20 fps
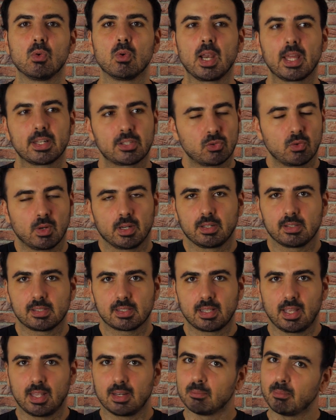let you
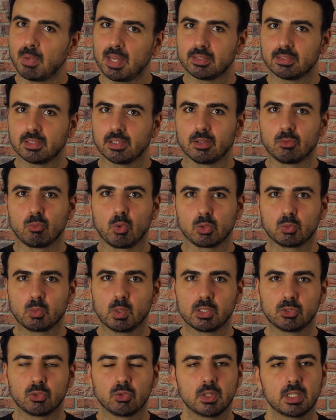understand better what
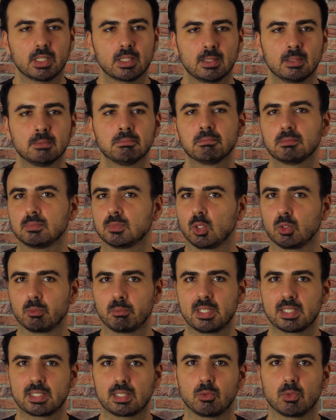we're doing. Don't
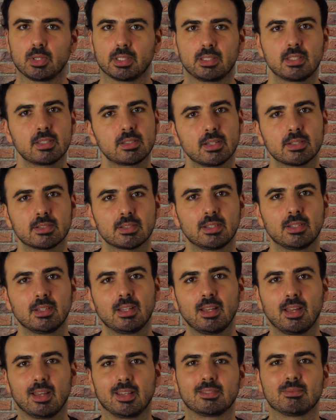miss our teasers
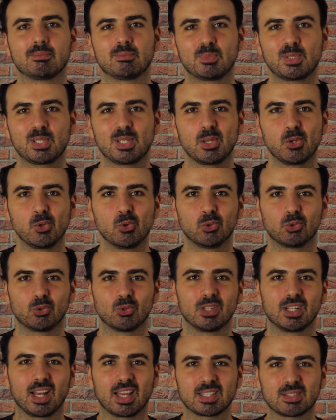and see you
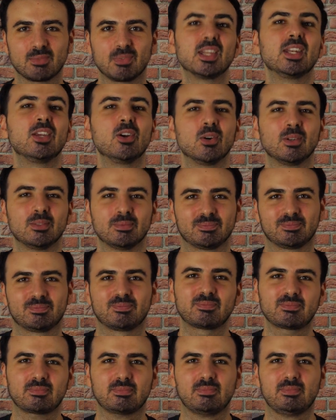to the next video.
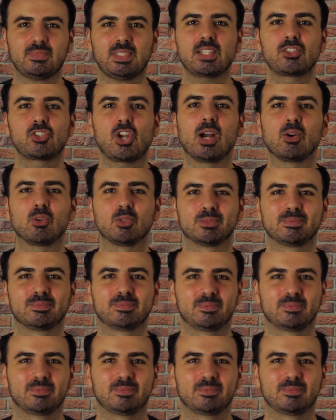Ciao!